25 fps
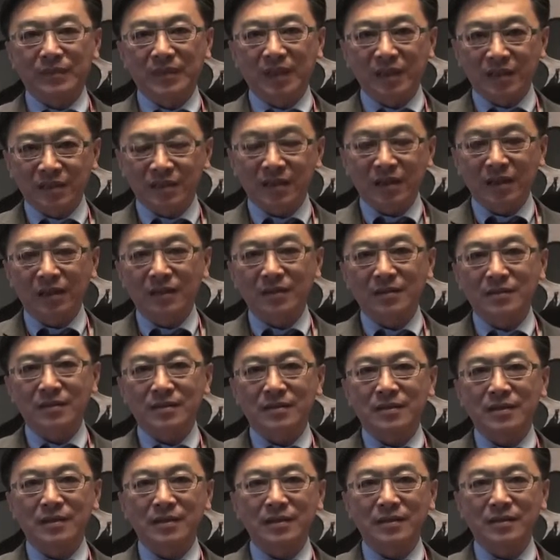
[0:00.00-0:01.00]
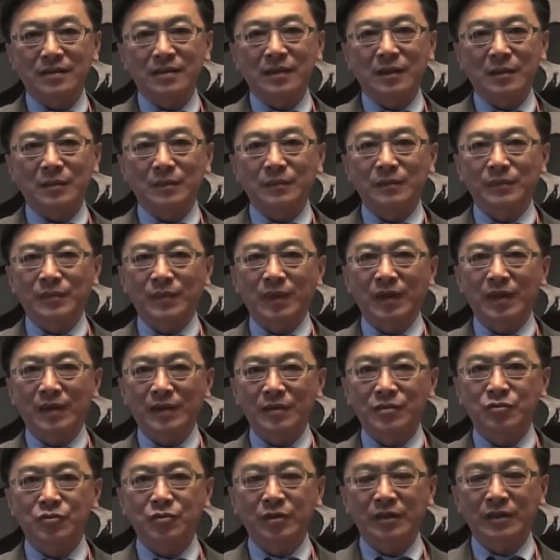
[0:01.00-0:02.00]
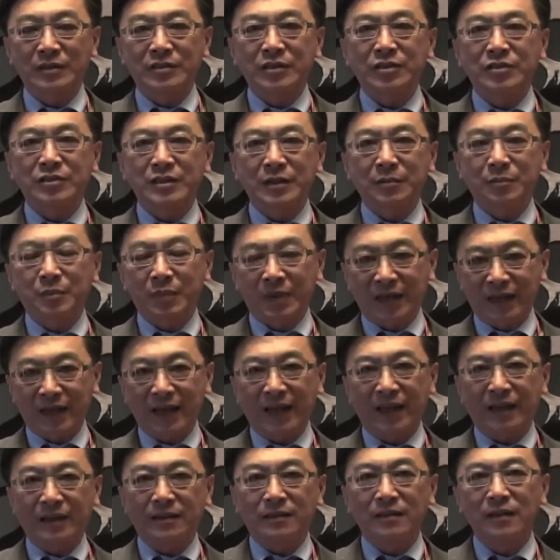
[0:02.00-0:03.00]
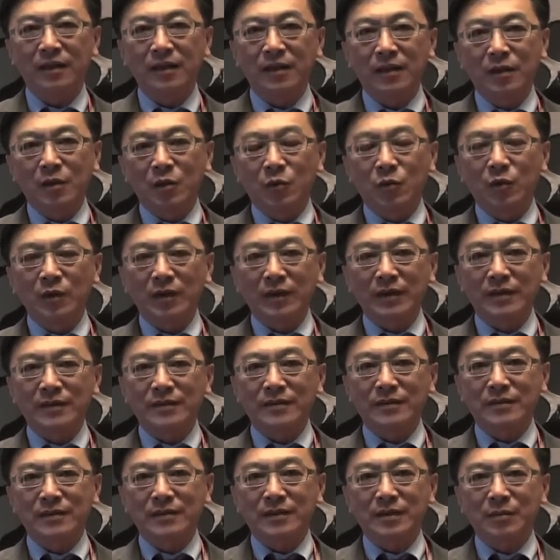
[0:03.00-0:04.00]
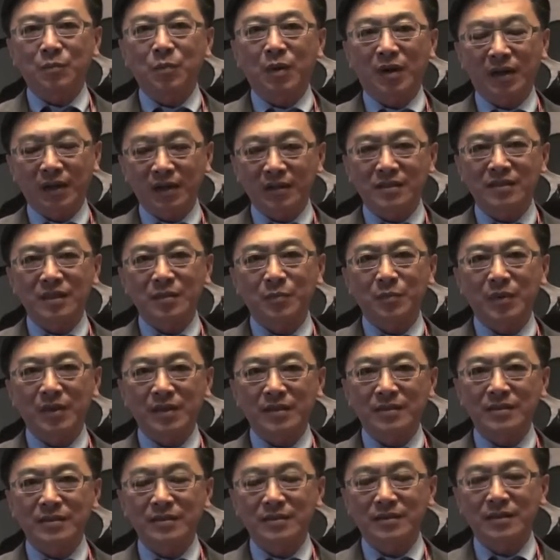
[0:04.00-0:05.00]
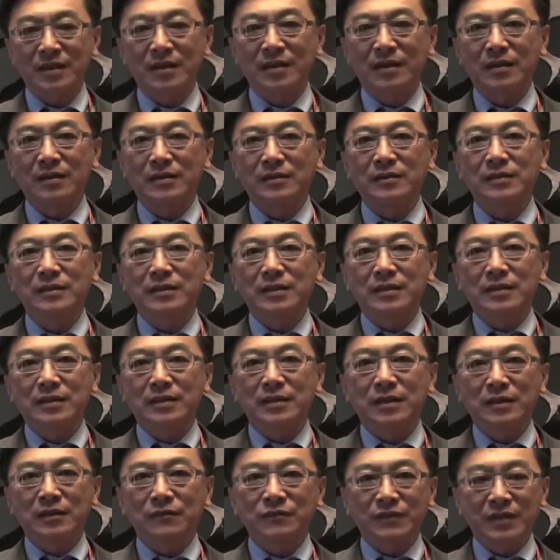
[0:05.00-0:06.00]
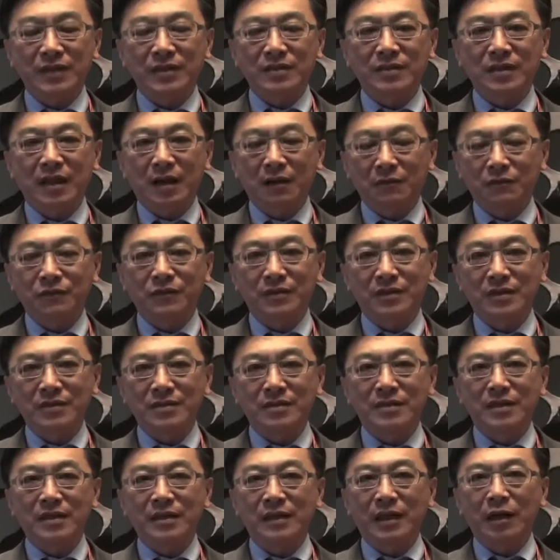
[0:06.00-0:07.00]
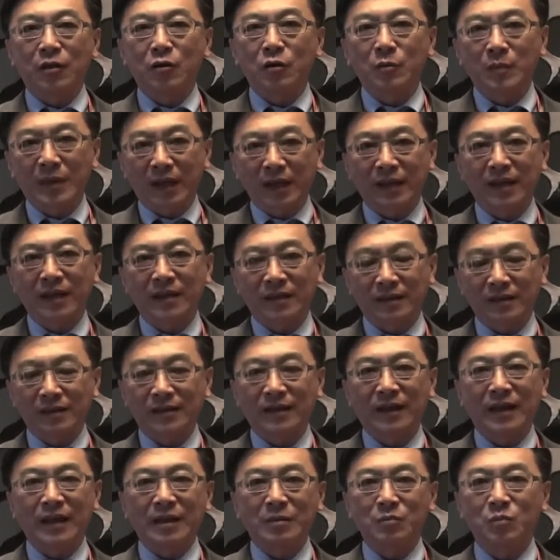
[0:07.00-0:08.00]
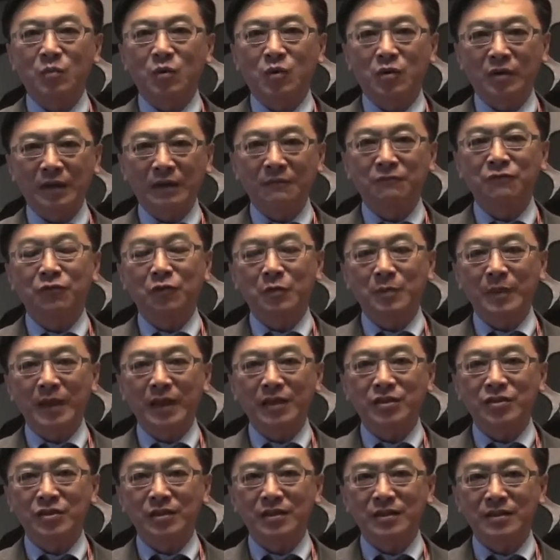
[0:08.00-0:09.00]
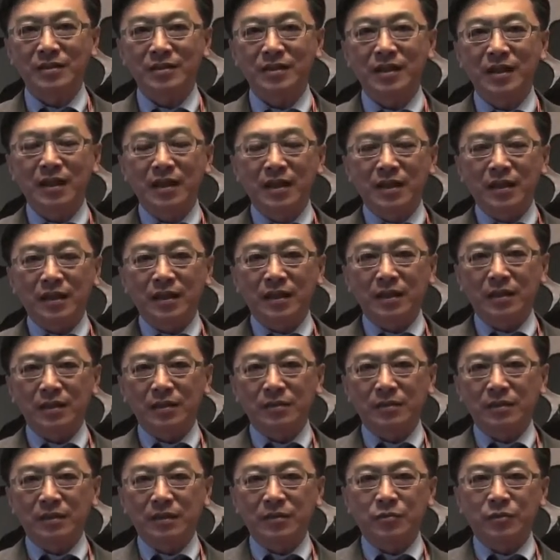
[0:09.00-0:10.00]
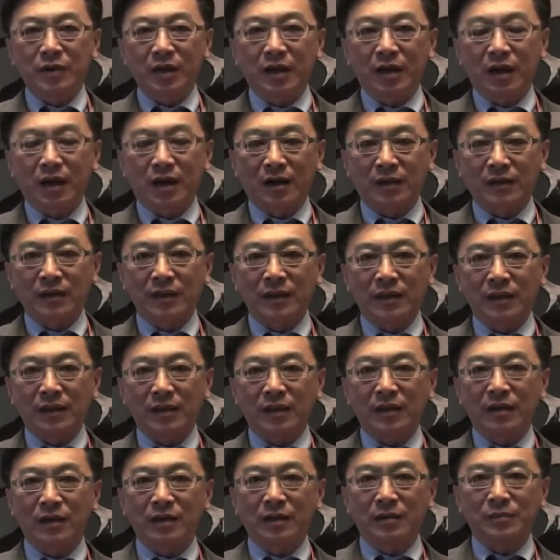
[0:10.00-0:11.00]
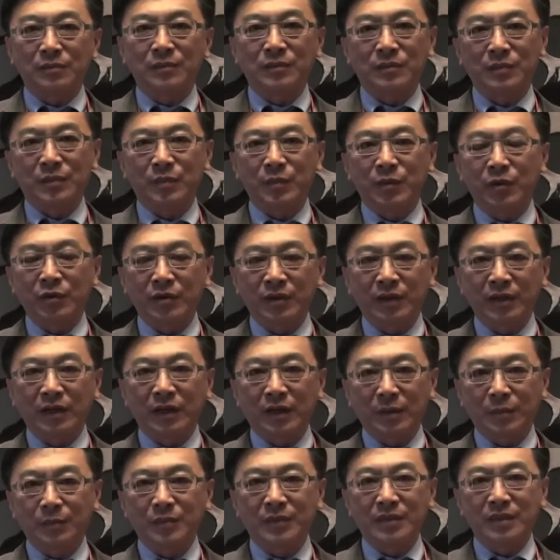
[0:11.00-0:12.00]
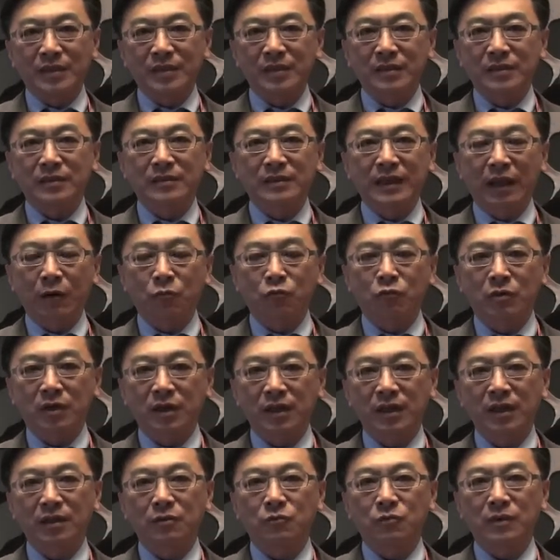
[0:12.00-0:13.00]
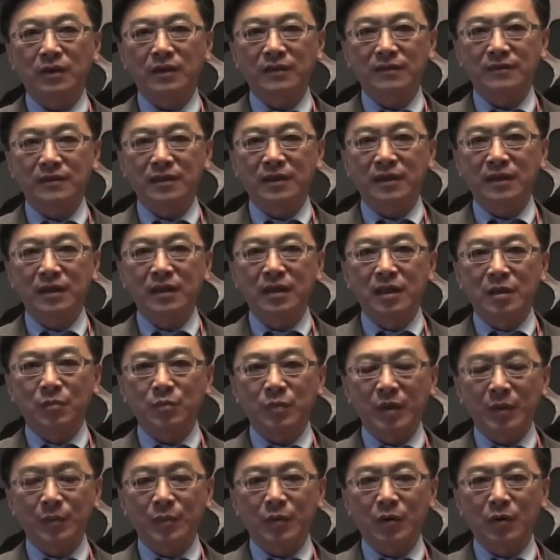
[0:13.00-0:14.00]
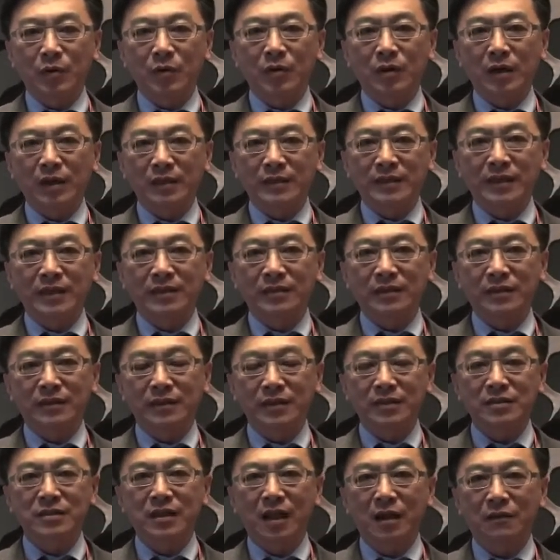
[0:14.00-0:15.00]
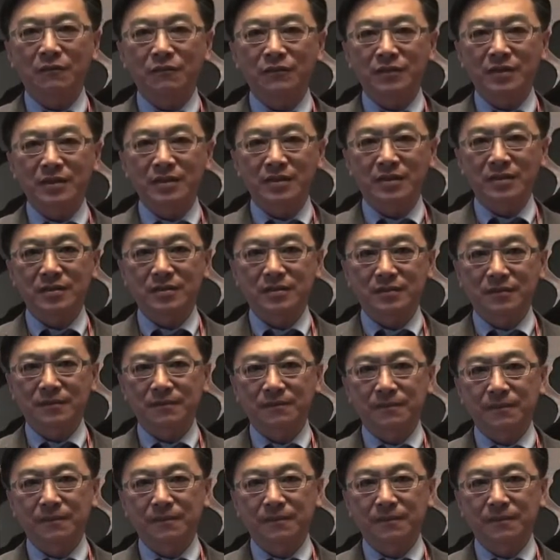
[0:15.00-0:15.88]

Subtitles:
discuss some strategic plan with the participants of this conference, and I hope I can get more information regarding building up the networking with people attending these conferences.